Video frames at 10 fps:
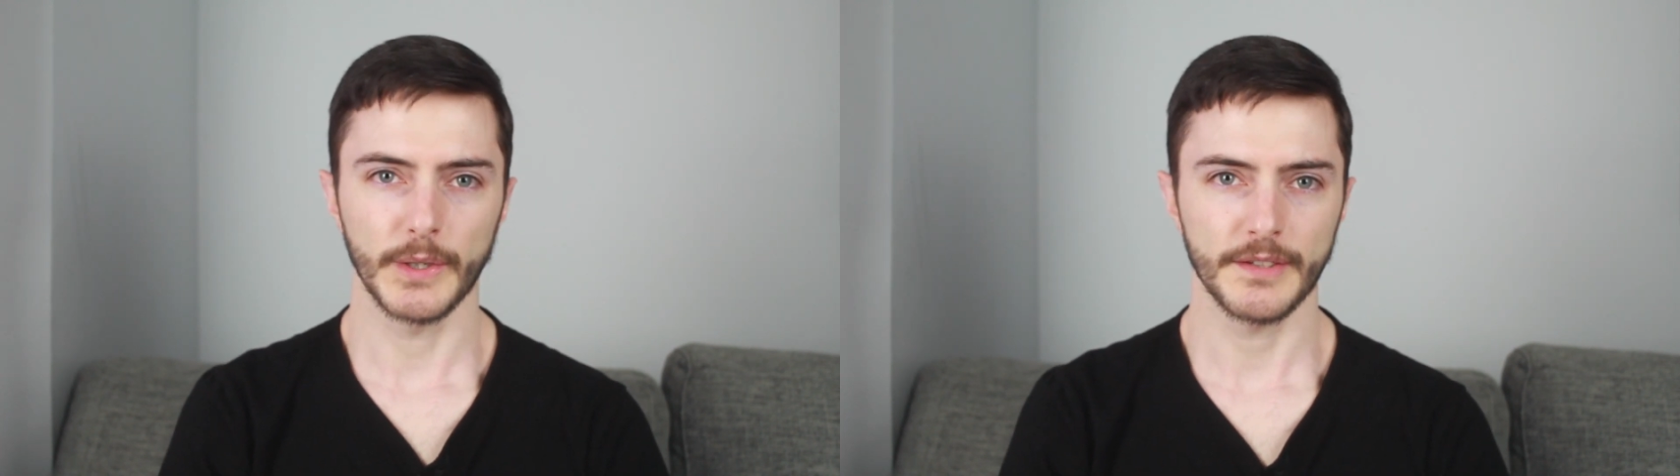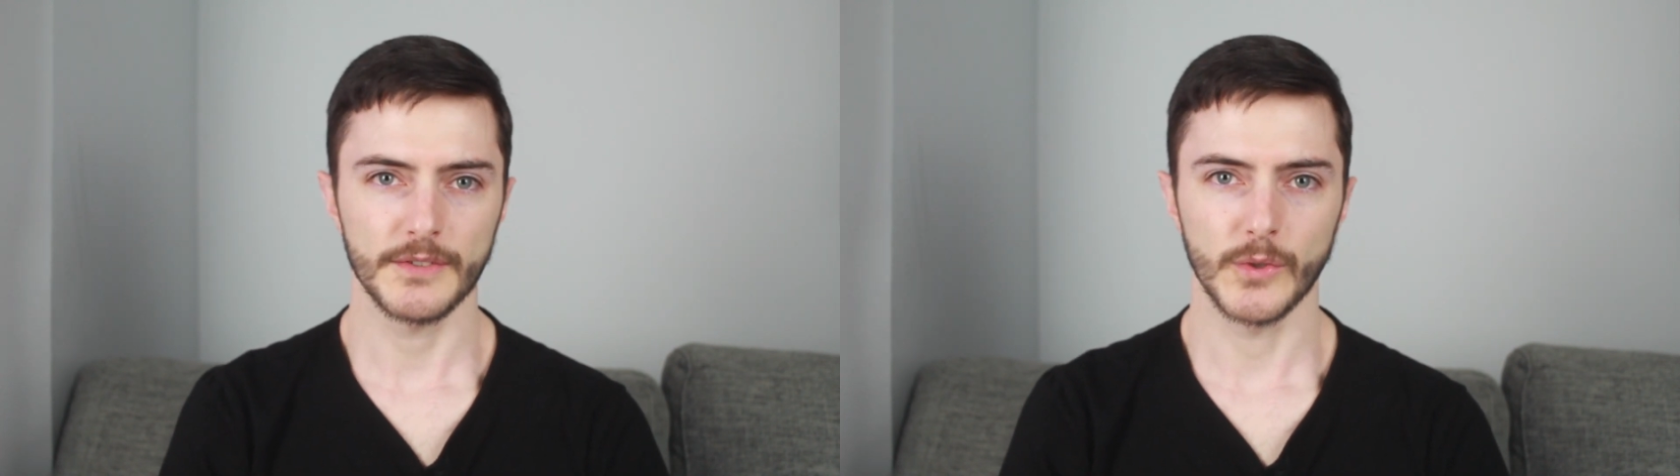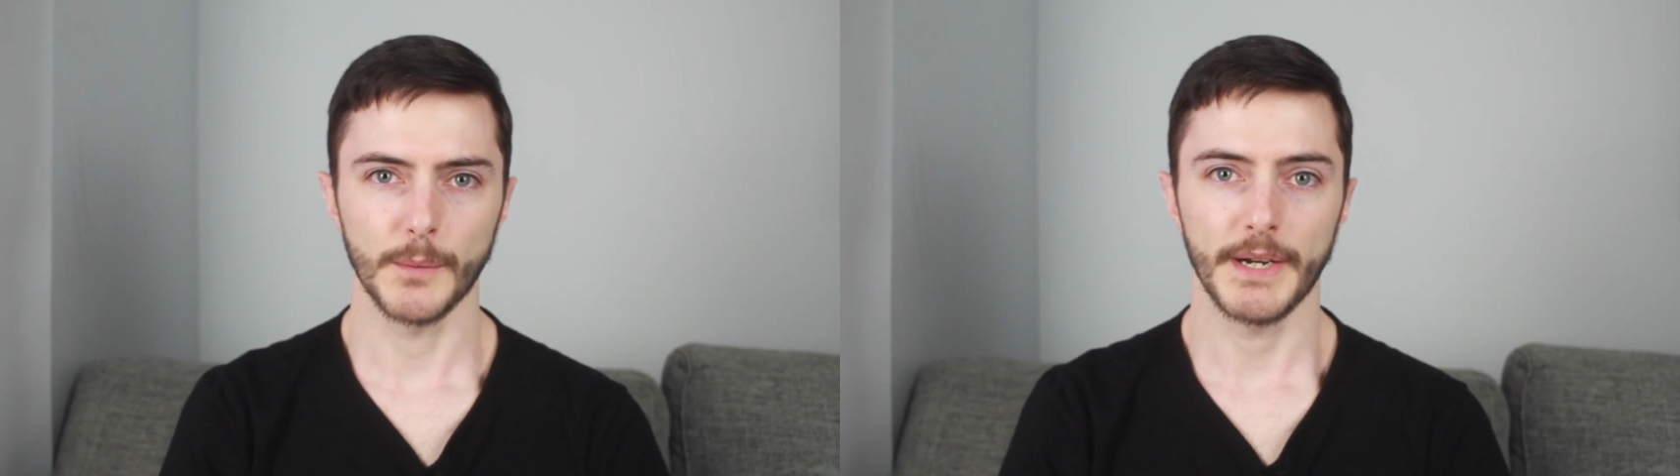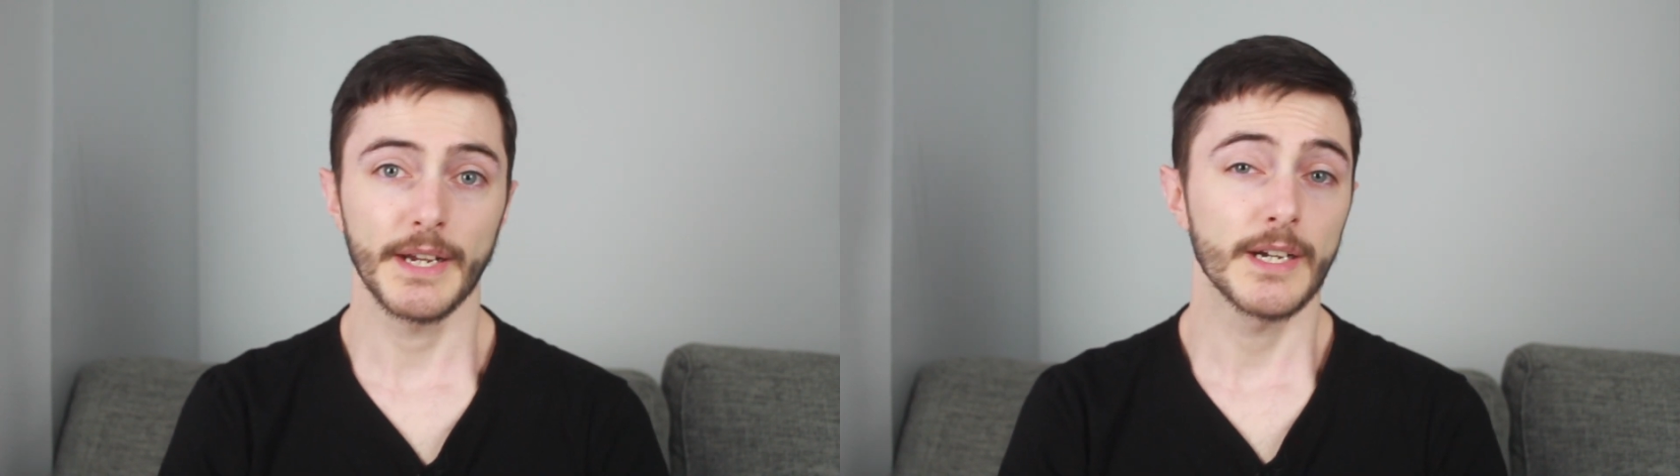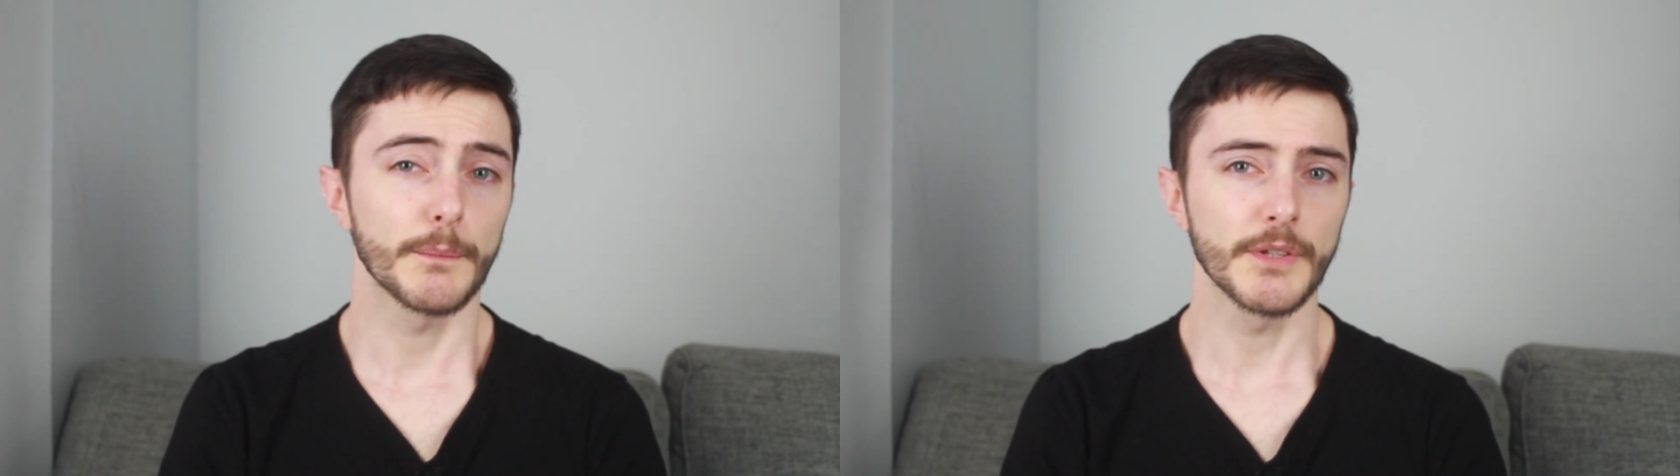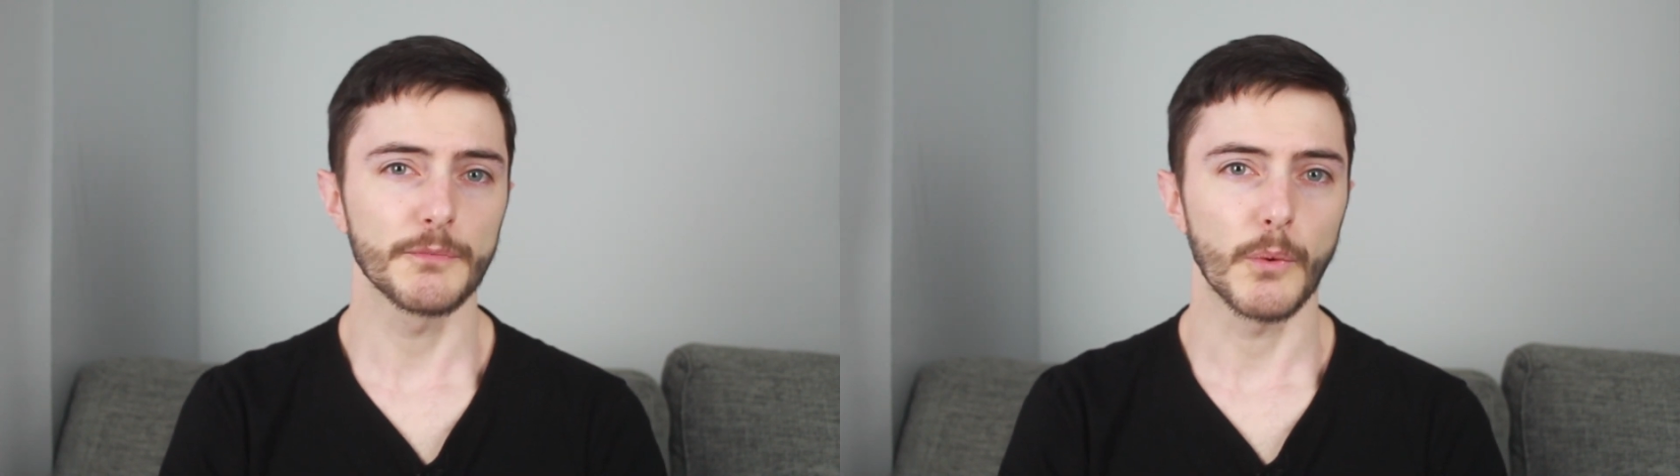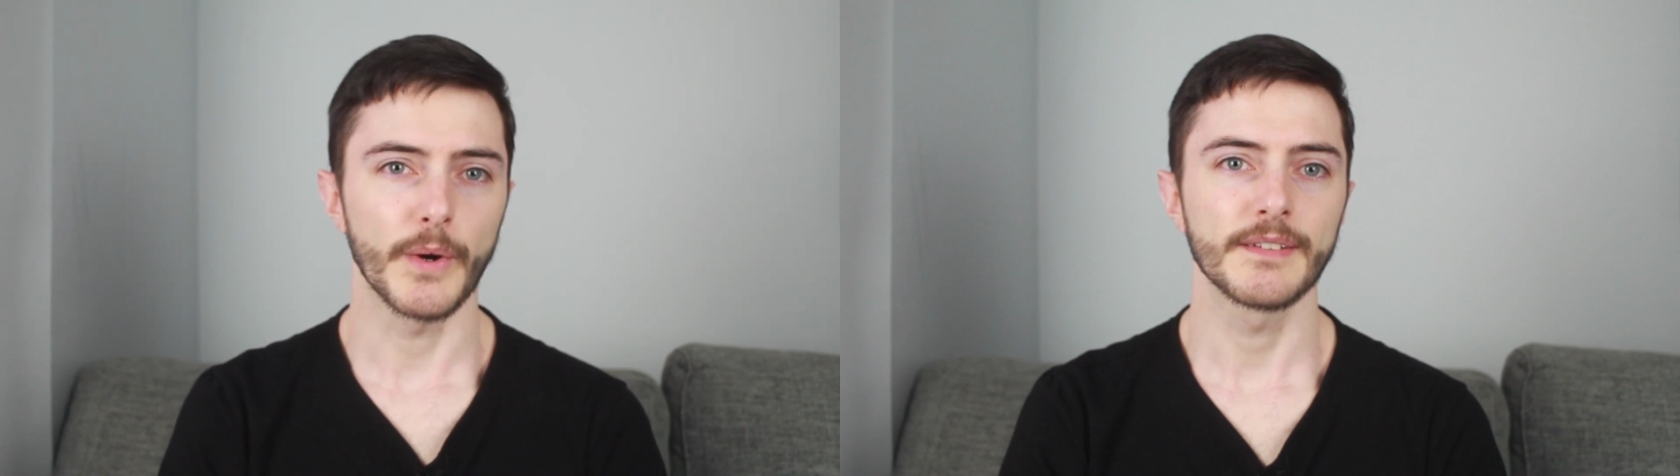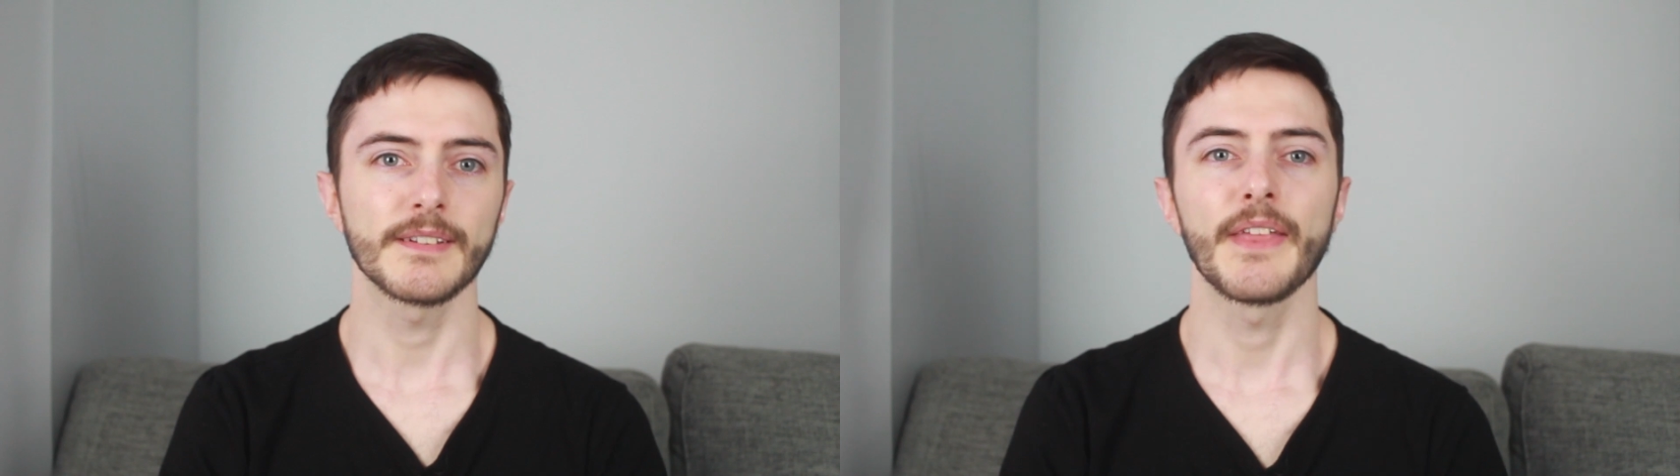credit score by a couple of points,